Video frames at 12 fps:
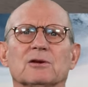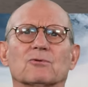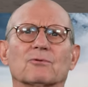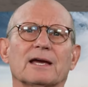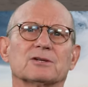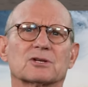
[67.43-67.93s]

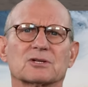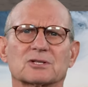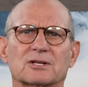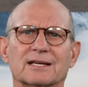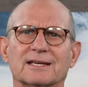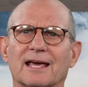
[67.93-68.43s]

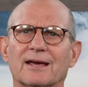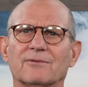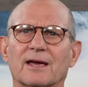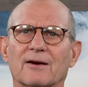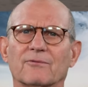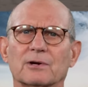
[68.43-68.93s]
graciously gave
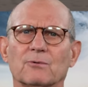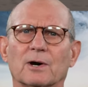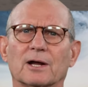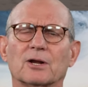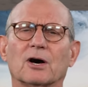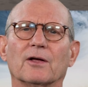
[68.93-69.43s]

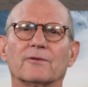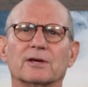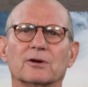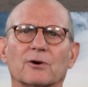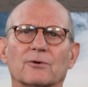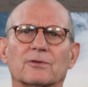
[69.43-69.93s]
everyone on
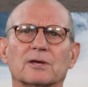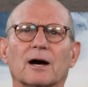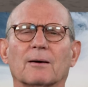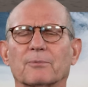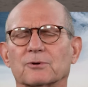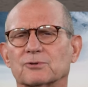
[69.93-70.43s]
the earth the
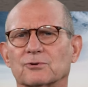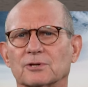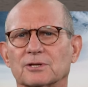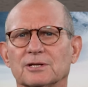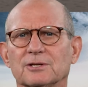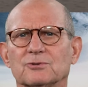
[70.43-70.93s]

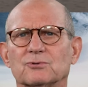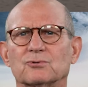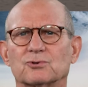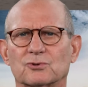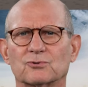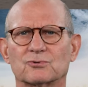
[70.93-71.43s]
opportunity to
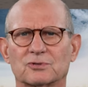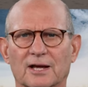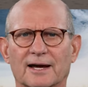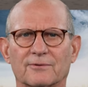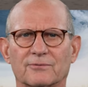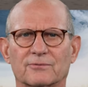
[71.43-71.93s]
choose
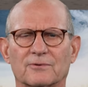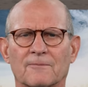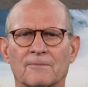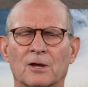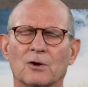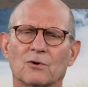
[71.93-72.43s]
life.
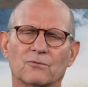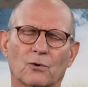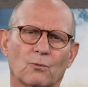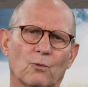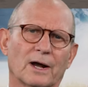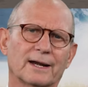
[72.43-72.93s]

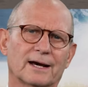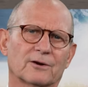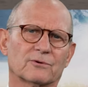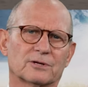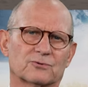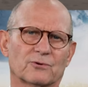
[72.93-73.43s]
For
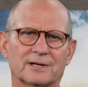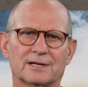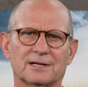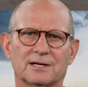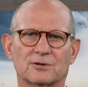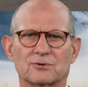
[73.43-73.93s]
120
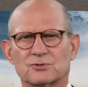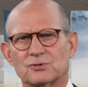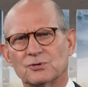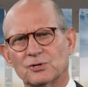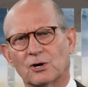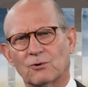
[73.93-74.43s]
years,
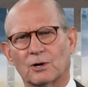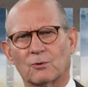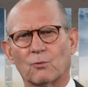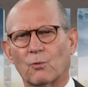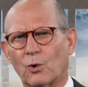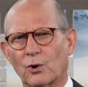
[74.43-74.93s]
Noah
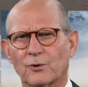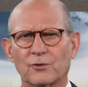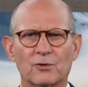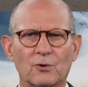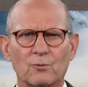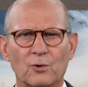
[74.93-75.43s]

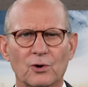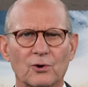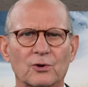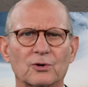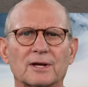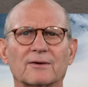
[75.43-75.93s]
warned the
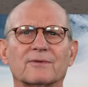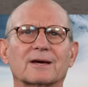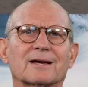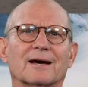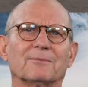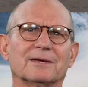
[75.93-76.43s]
world of
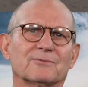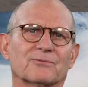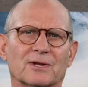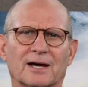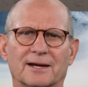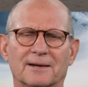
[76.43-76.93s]
the coming
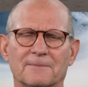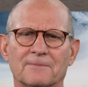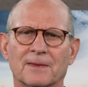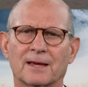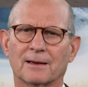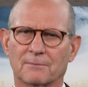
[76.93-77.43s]
flood.
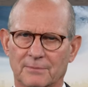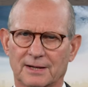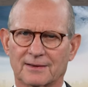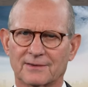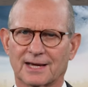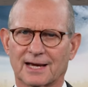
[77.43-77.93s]

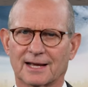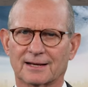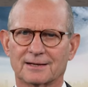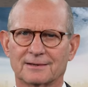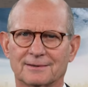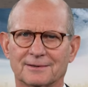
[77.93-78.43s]
But in the
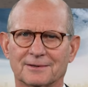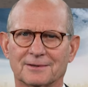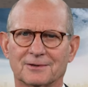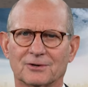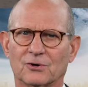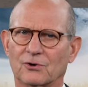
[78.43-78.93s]
end,
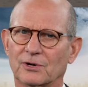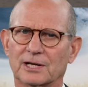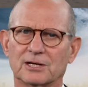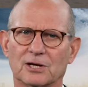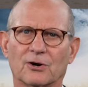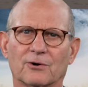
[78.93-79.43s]

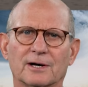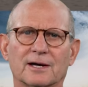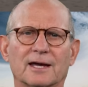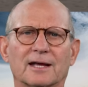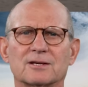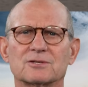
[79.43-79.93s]
only Noah
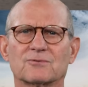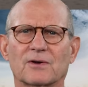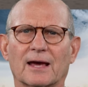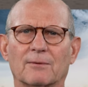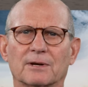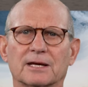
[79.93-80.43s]
and his
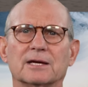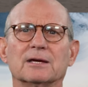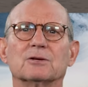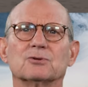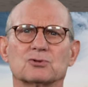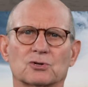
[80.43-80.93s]

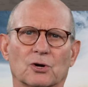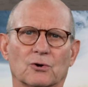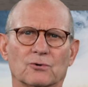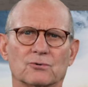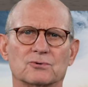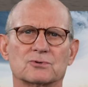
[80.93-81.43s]
family
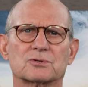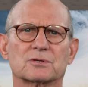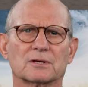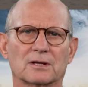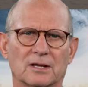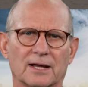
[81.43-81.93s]
chose
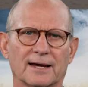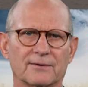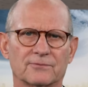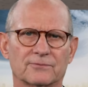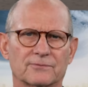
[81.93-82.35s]
life.